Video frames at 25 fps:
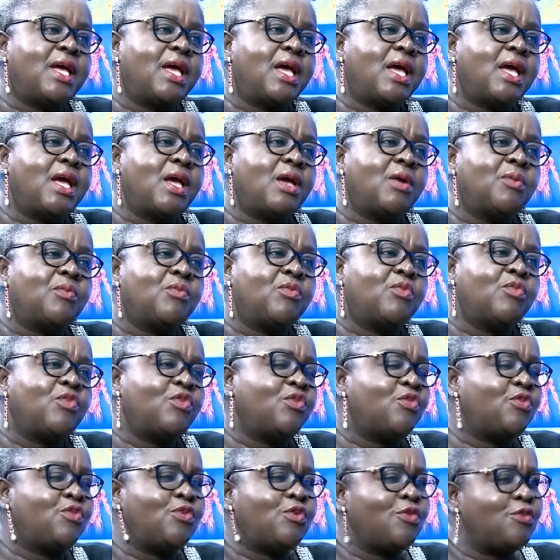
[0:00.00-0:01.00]

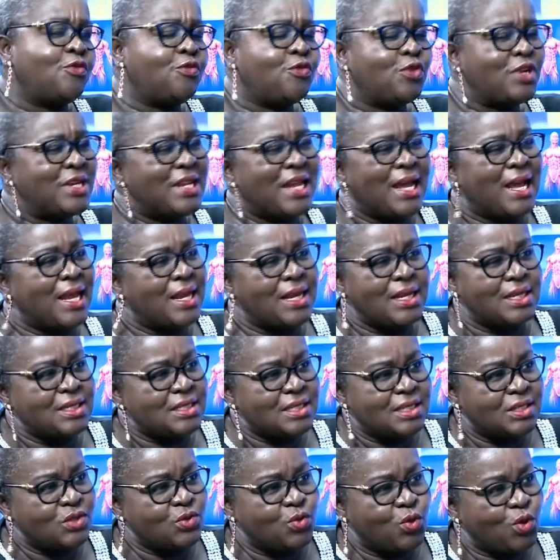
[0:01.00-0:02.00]
for
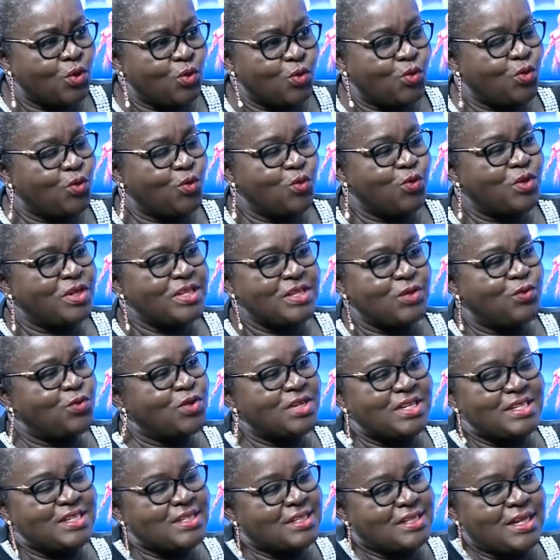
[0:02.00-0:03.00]
dialysis.
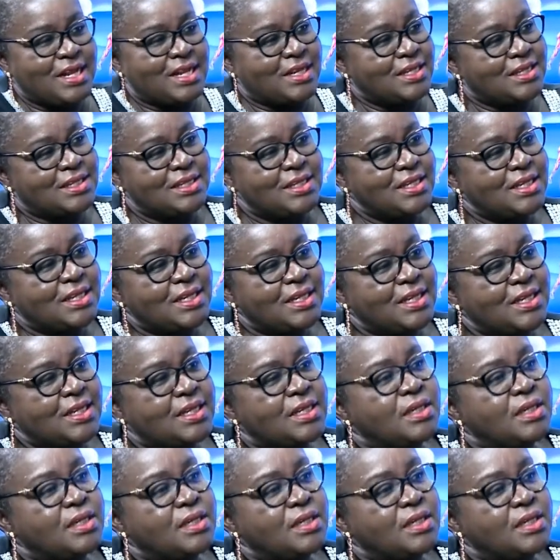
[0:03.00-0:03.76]
What is that?